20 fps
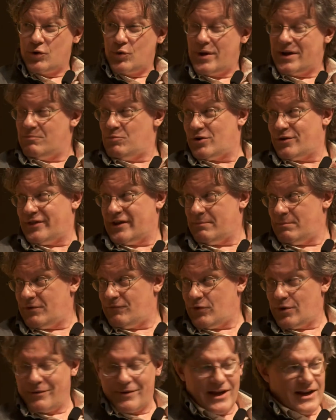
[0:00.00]
quick more thing sure.
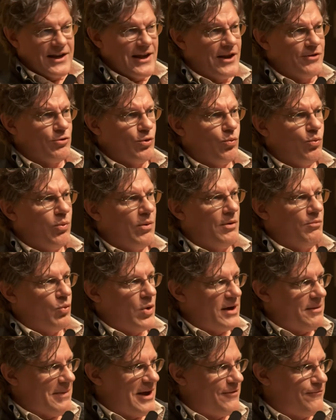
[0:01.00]
before we get to Andrew?
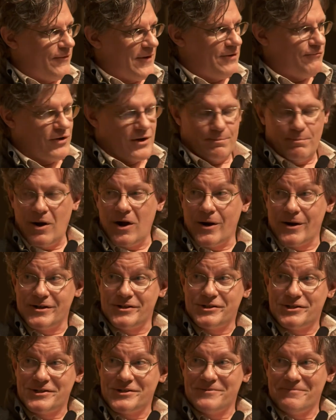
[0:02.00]
One of my favorite
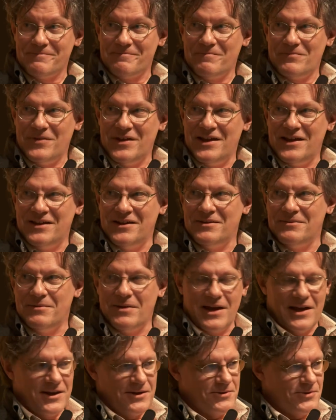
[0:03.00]
parts and
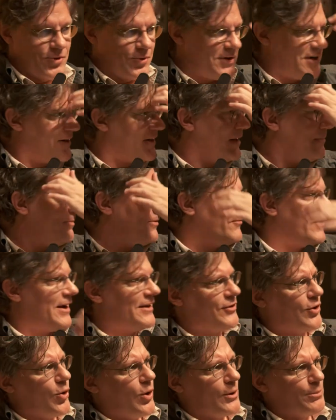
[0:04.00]
it sort of typified
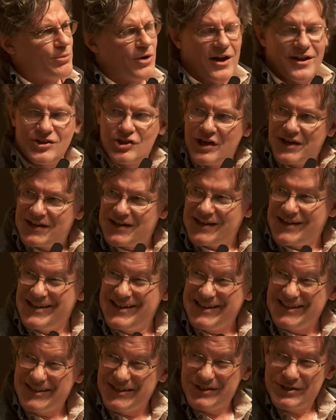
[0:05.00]
the whole project,
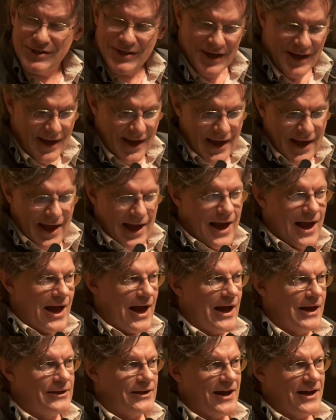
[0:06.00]
is
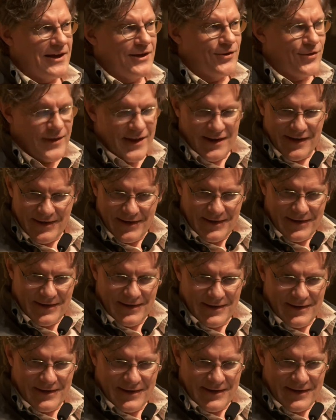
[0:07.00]
I liked that
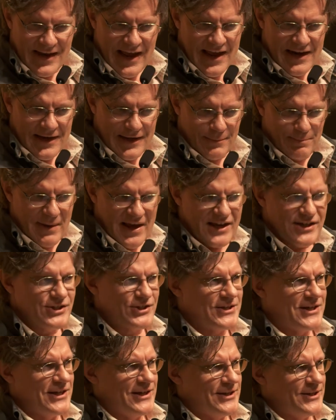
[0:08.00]
Dan had
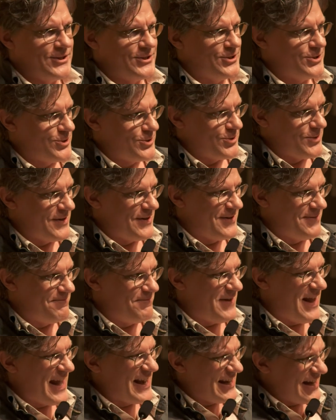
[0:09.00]
based his
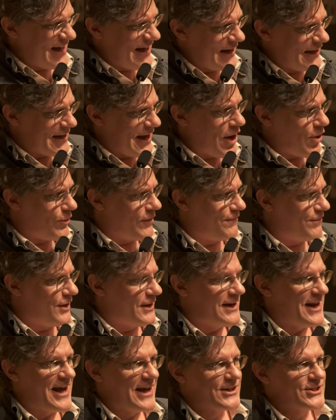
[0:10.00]
editing down of the
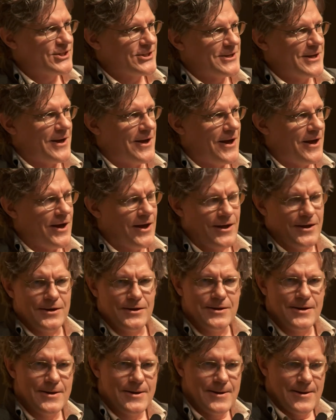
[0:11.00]
text
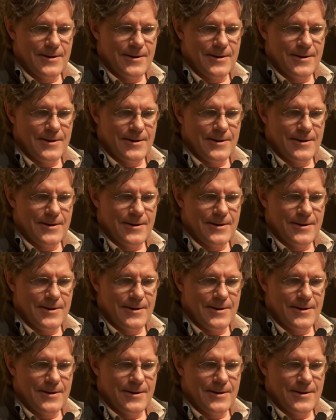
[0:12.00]
on